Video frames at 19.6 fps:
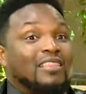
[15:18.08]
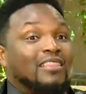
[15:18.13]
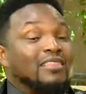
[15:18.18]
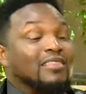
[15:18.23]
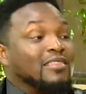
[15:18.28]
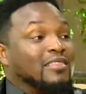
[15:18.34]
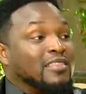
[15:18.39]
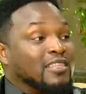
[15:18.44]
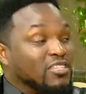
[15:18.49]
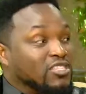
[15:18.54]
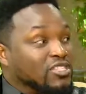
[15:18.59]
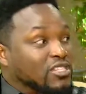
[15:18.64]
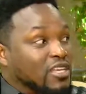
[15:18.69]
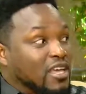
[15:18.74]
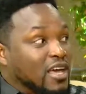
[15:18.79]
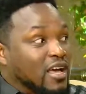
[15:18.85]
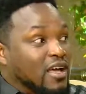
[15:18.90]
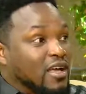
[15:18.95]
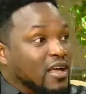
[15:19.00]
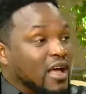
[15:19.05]
This
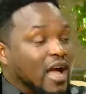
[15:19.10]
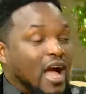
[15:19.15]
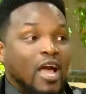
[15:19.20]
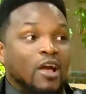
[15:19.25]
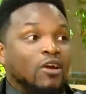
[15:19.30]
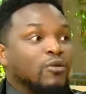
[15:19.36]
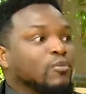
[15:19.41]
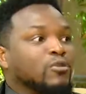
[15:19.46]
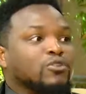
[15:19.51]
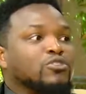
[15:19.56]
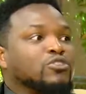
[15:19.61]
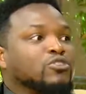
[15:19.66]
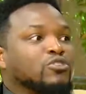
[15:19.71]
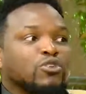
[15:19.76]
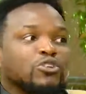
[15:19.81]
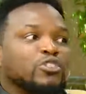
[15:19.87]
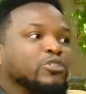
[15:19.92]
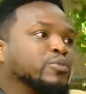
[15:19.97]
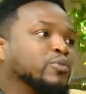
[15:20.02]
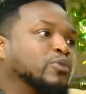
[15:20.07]
year, I almost
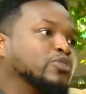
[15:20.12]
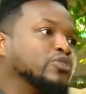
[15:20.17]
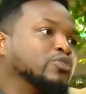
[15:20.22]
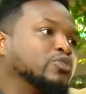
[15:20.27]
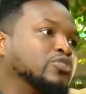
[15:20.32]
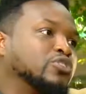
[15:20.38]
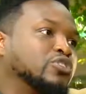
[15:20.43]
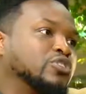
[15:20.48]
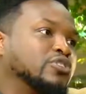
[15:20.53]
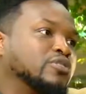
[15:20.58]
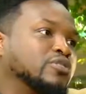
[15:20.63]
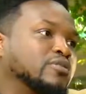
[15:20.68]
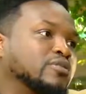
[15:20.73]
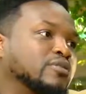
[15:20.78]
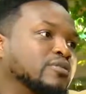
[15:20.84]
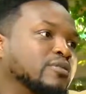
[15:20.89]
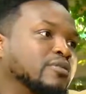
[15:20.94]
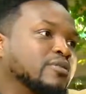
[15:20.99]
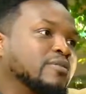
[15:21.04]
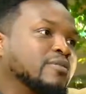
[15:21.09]
not produced
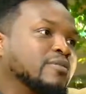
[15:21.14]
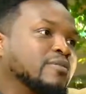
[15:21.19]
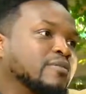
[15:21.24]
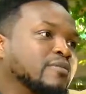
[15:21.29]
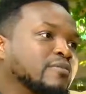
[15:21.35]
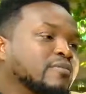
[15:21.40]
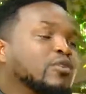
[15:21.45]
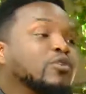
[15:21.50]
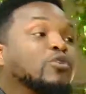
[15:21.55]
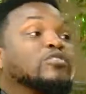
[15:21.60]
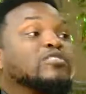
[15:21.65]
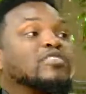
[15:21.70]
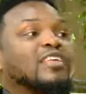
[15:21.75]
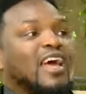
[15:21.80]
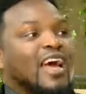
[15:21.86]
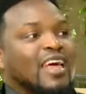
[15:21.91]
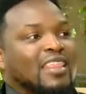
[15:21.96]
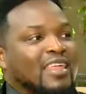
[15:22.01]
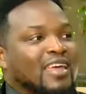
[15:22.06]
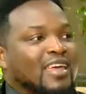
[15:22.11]
because the
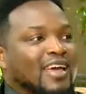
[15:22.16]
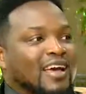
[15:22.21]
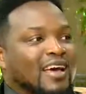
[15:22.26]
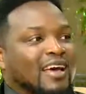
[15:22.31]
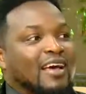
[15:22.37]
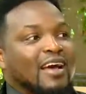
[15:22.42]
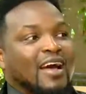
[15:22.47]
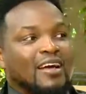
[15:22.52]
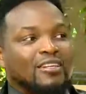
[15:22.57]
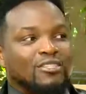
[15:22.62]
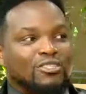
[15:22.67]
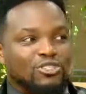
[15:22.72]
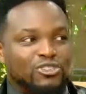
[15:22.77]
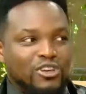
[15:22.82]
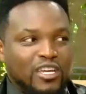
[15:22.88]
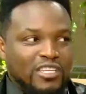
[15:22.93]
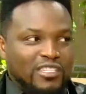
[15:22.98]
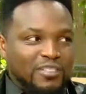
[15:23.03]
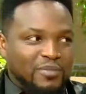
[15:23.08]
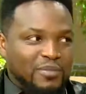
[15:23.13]
other year had
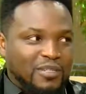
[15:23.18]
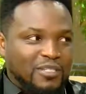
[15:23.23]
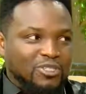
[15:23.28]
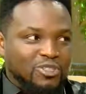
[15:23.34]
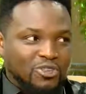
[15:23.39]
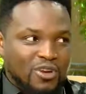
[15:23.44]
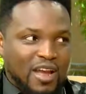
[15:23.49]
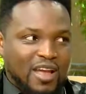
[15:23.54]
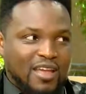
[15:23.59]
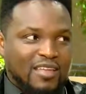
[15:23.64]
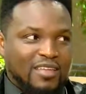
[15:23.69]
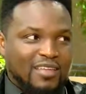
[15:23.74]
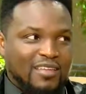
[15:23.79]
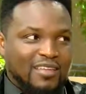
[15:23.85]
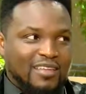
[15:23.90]
drained me dry.